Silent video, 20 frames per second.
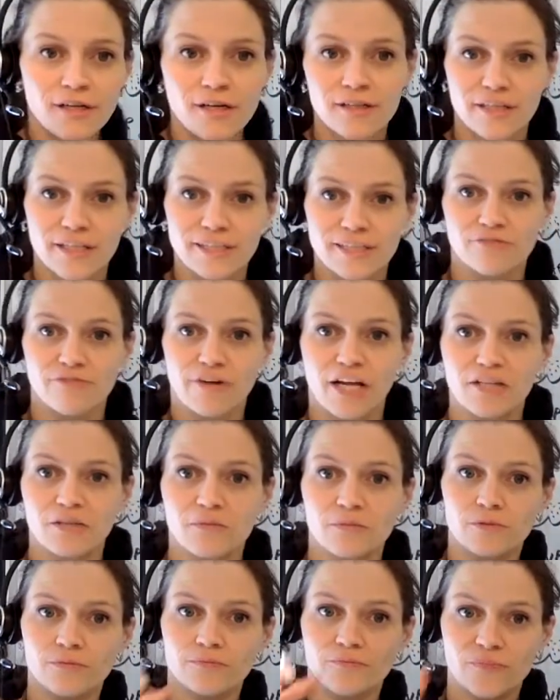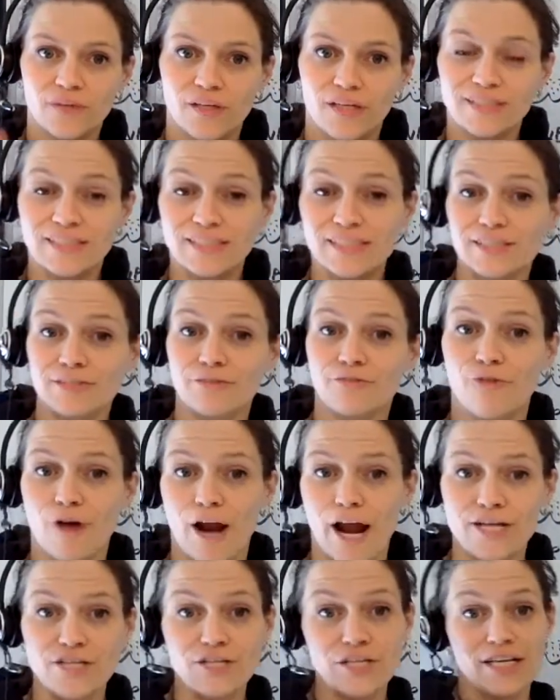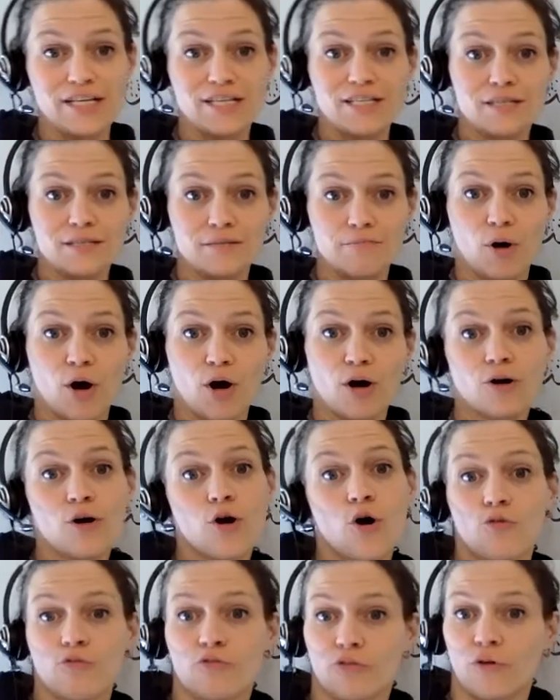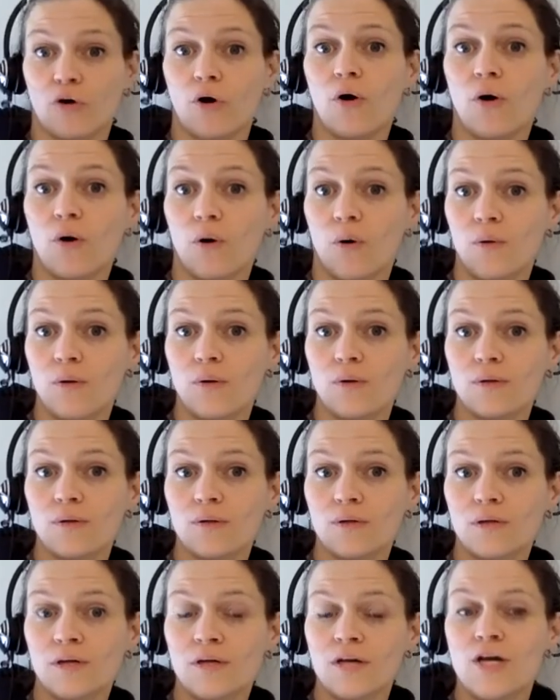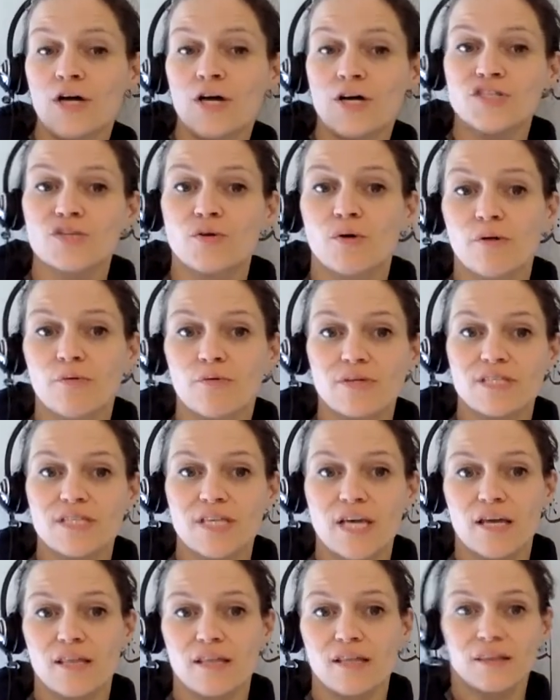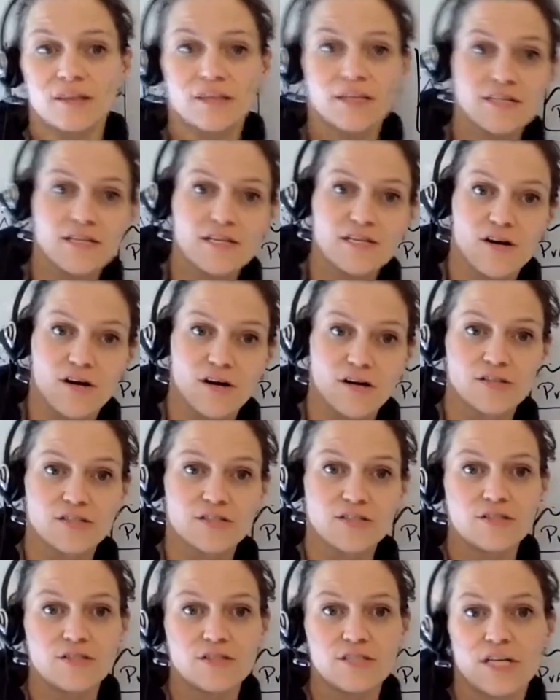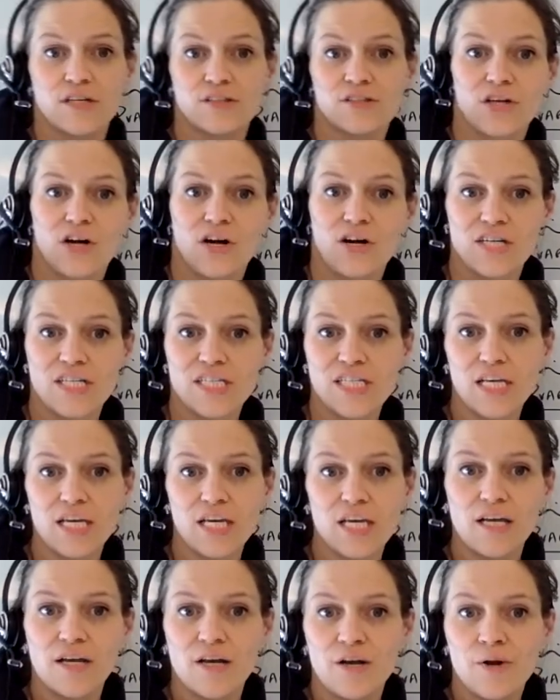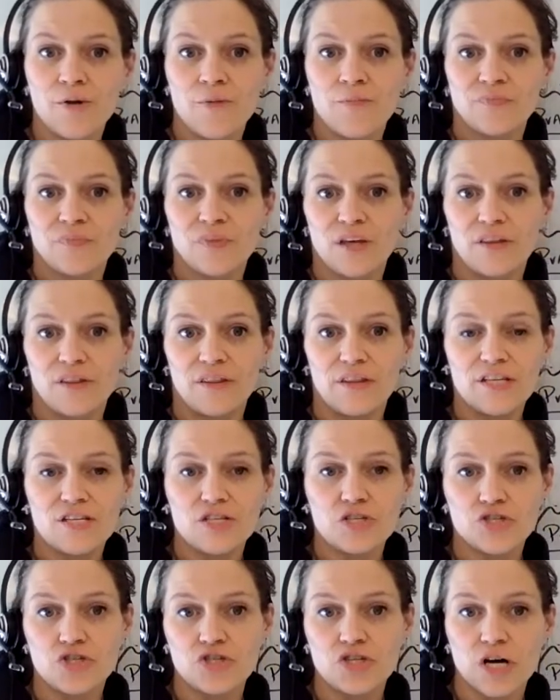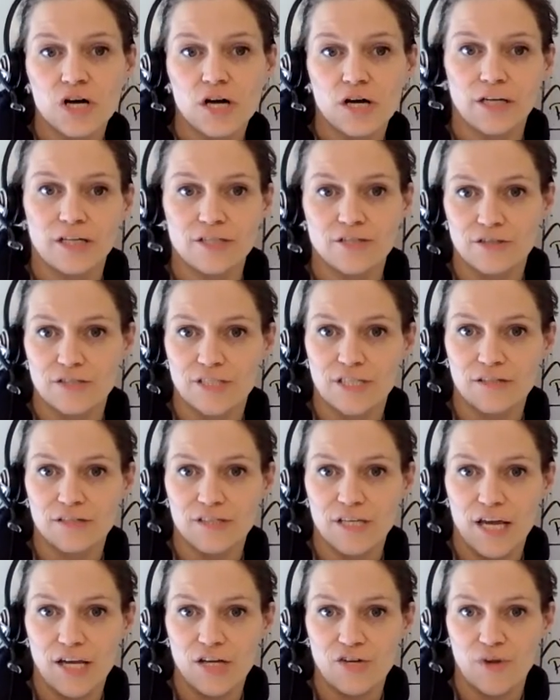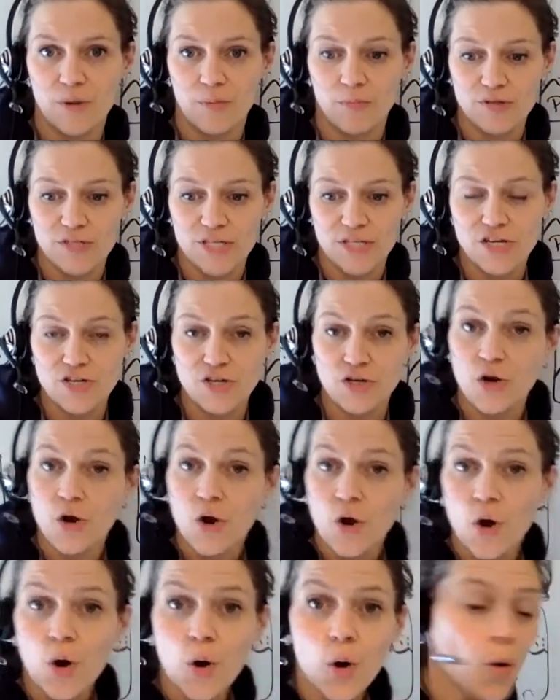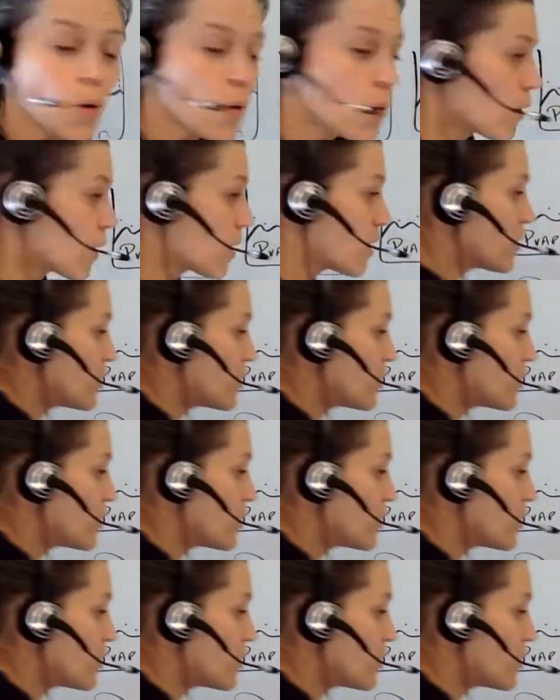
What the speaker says: that's available, because this is a fraction, it's part over the whole. So it would say that this is our delta RT, this chunk is our delta H vaporization. Or